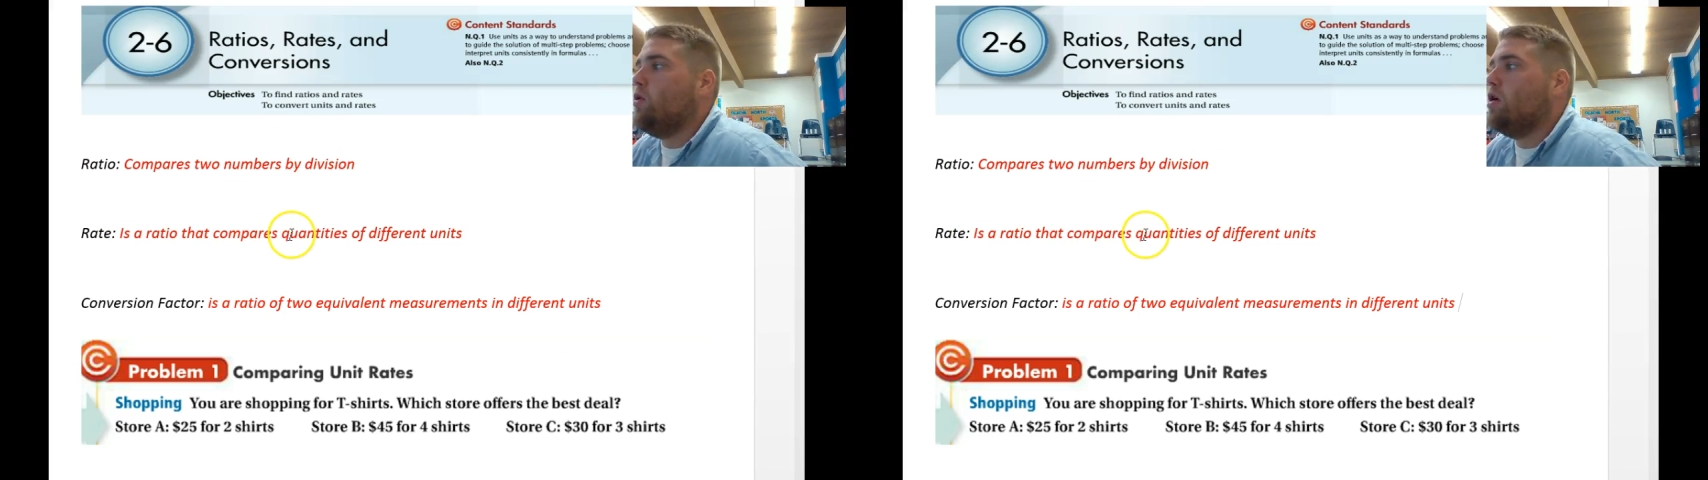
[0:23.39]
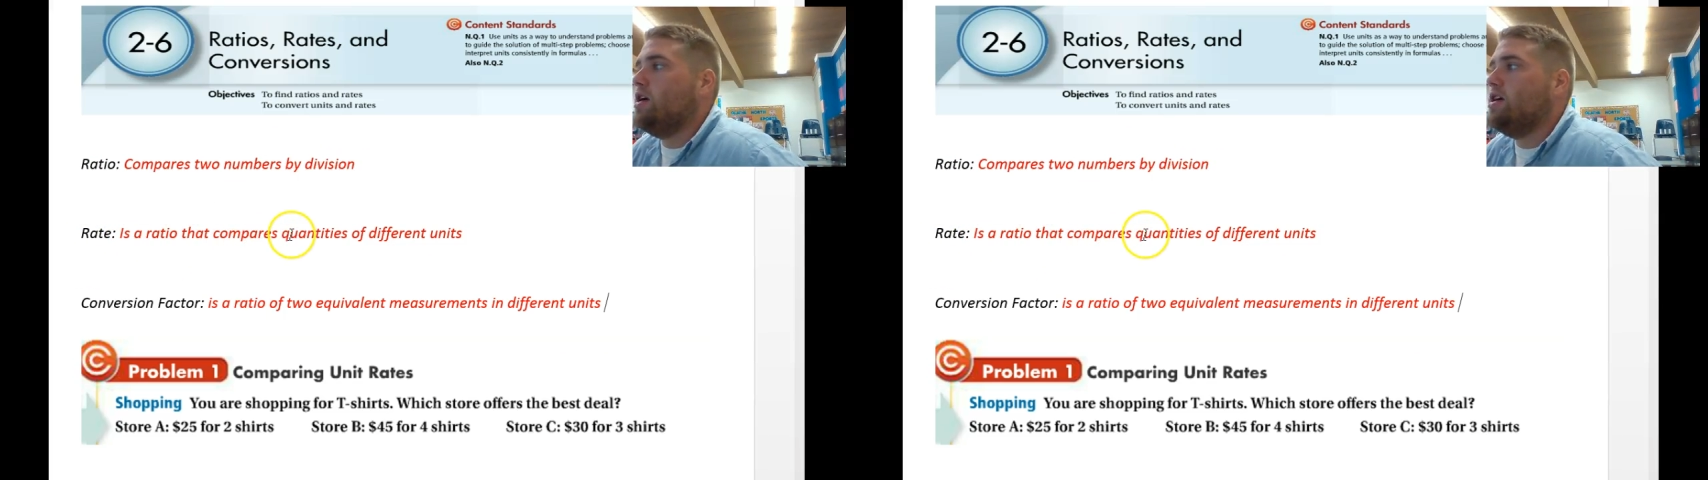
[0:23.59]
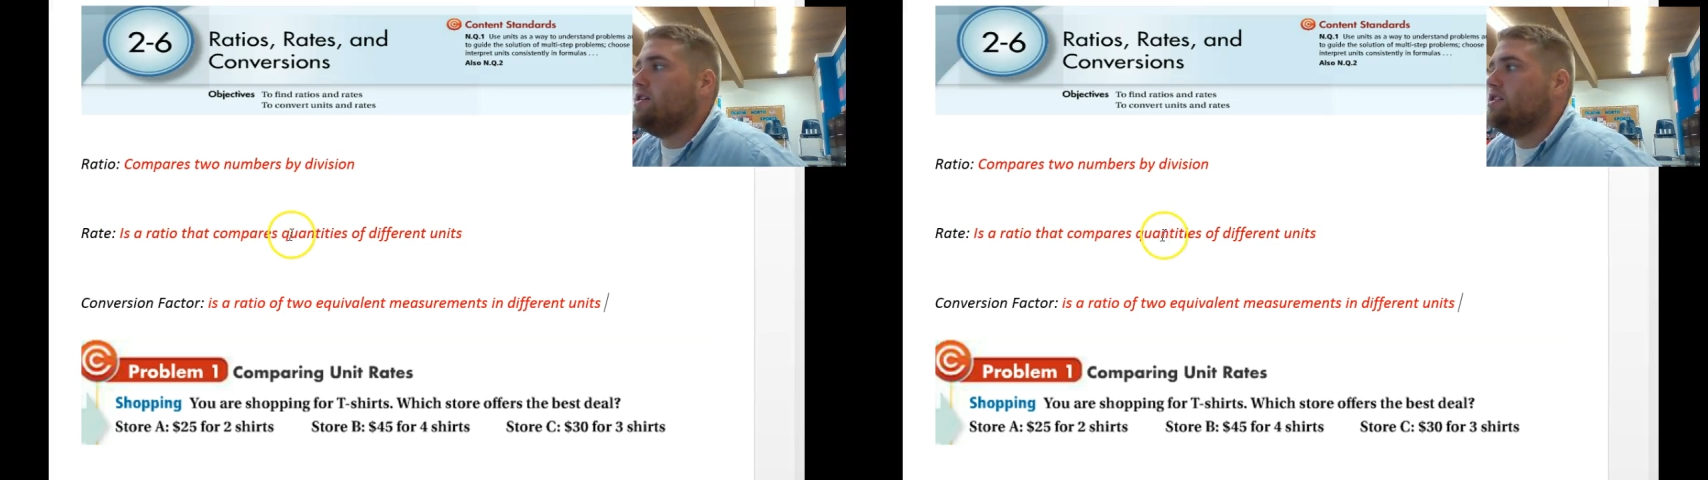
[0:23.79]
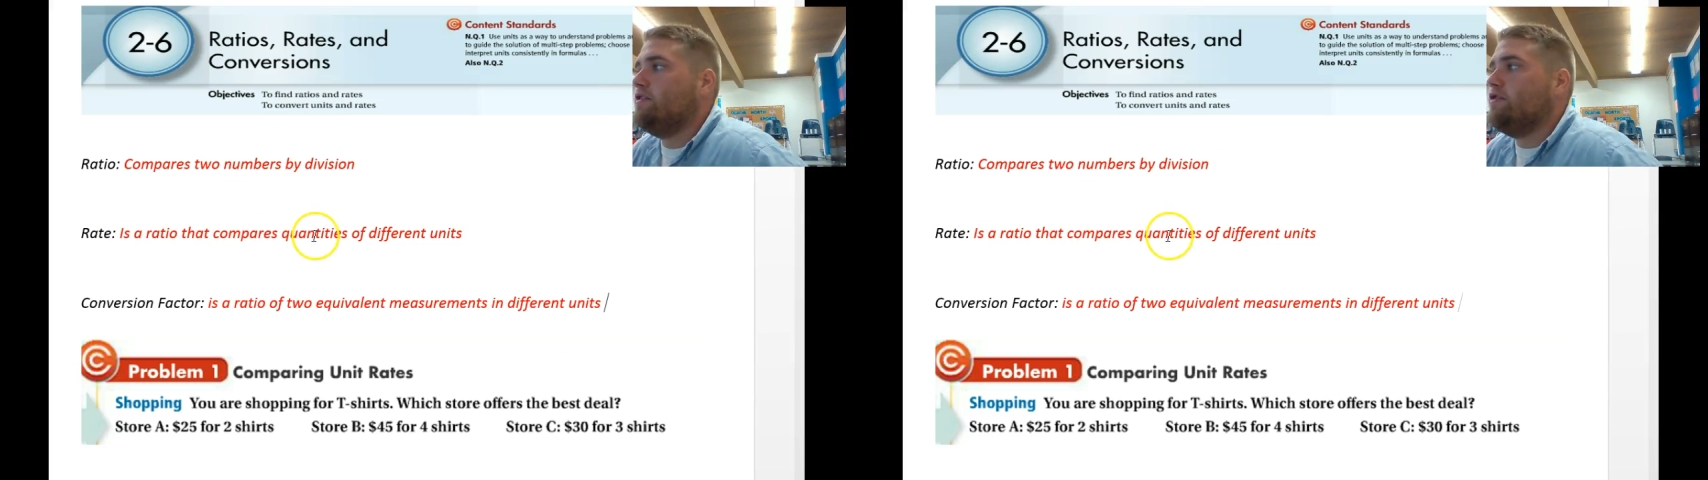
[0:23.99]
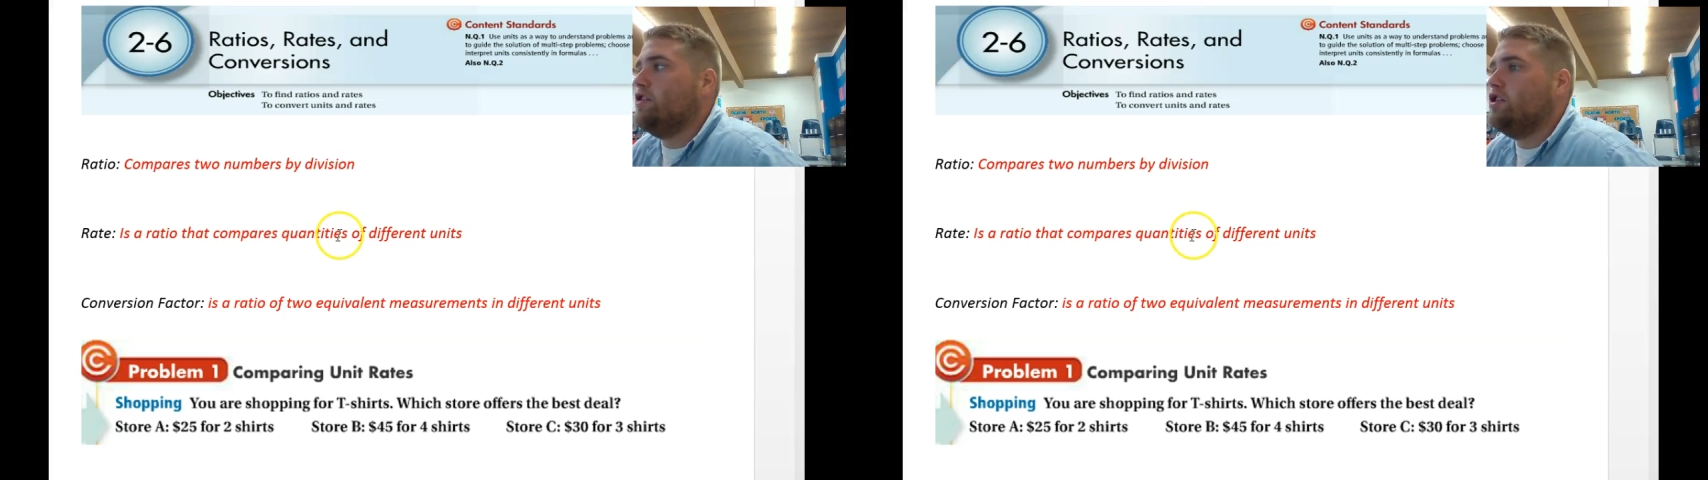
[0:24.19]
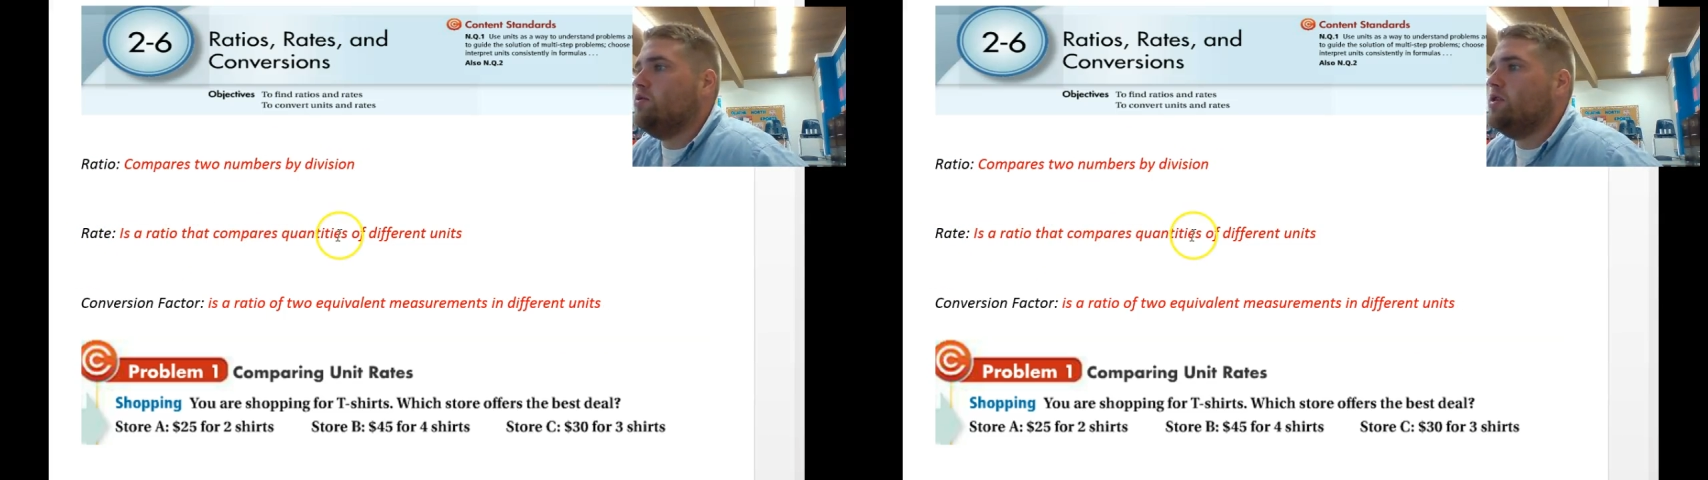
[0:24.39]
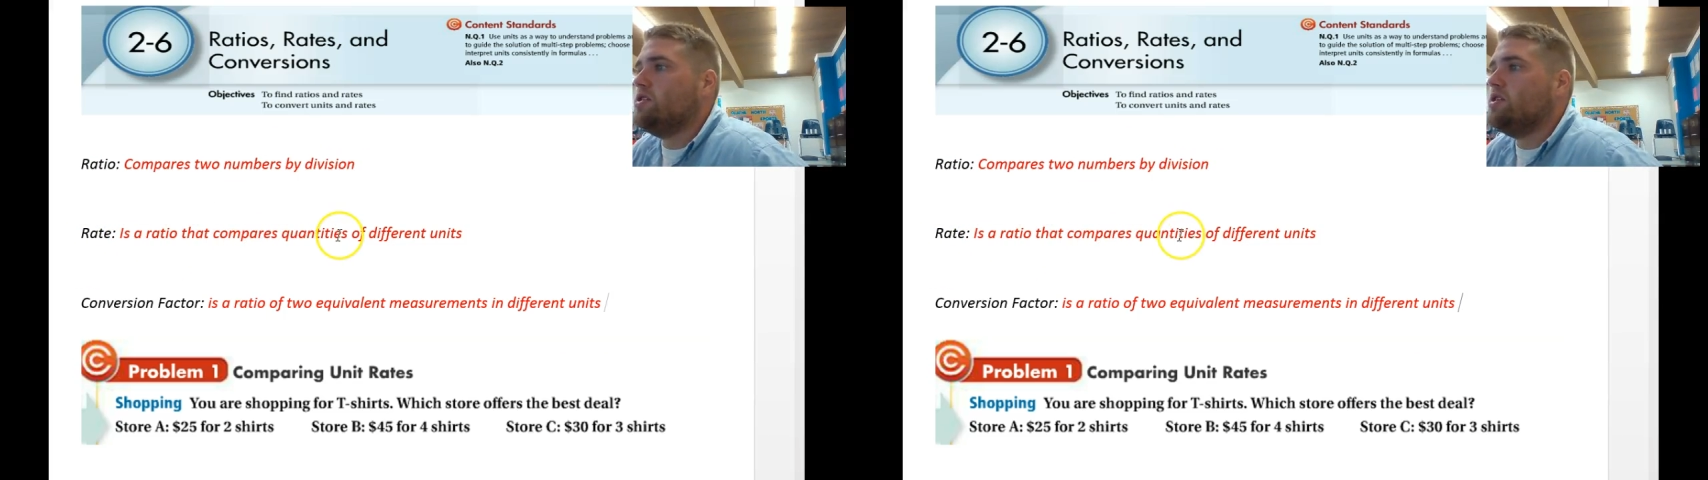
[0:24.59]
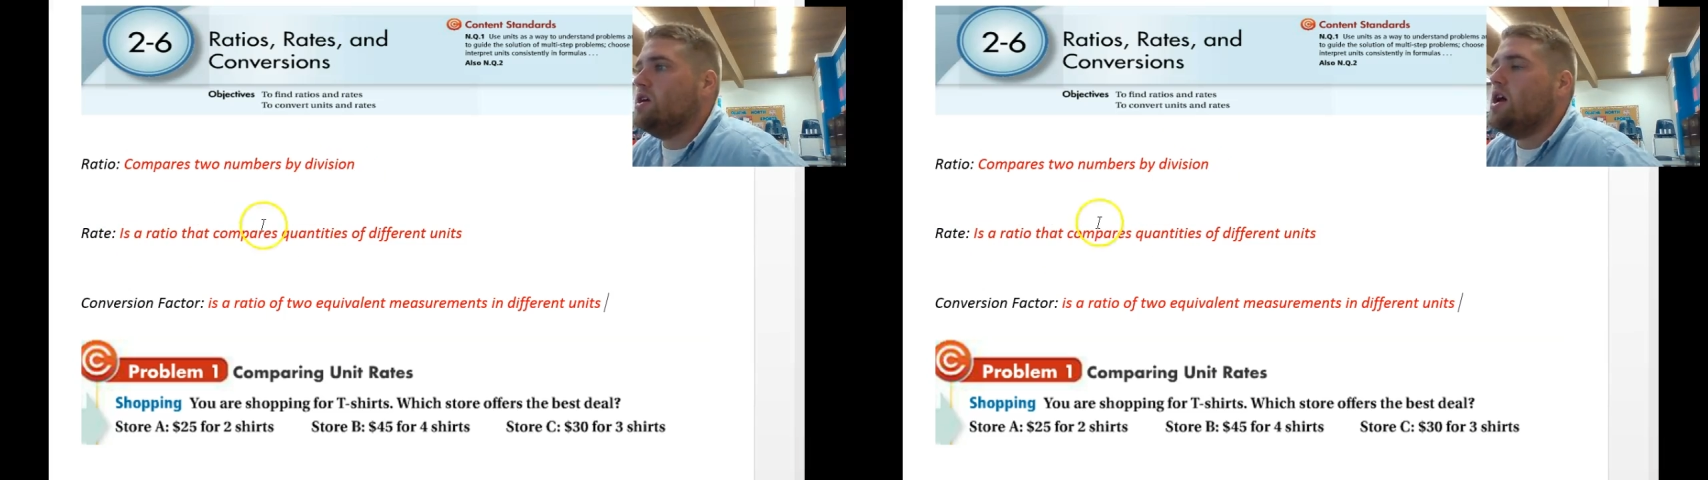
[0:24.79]
quantities in different
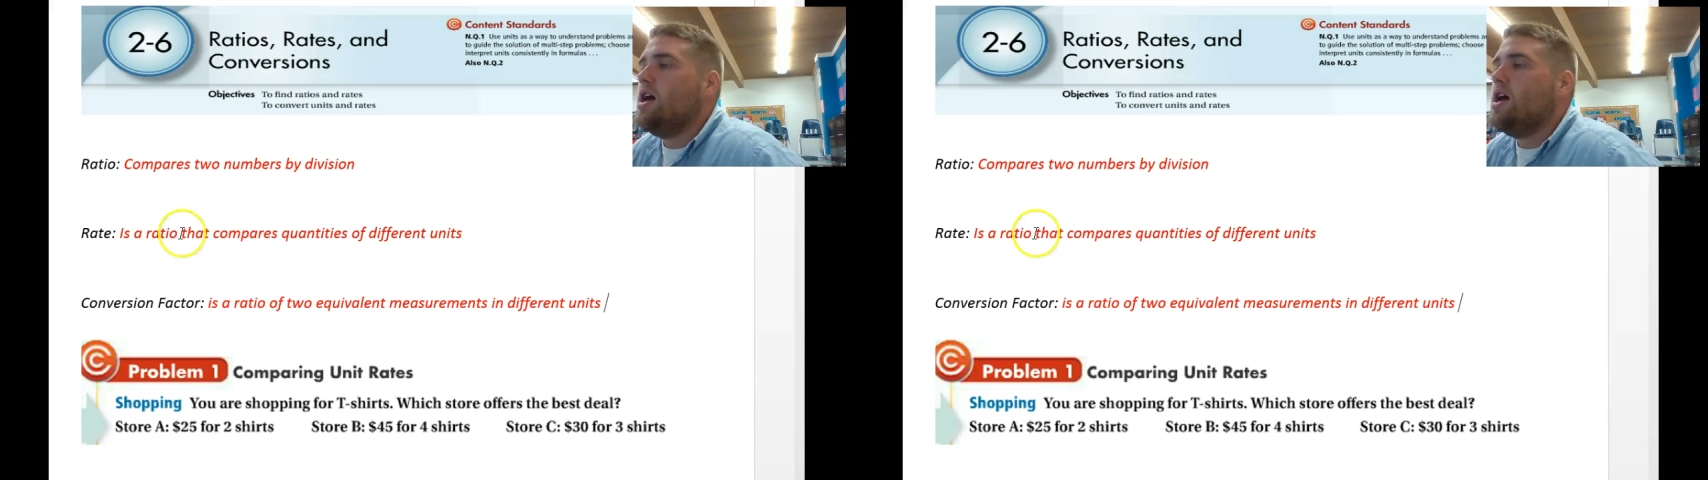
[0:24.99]
units.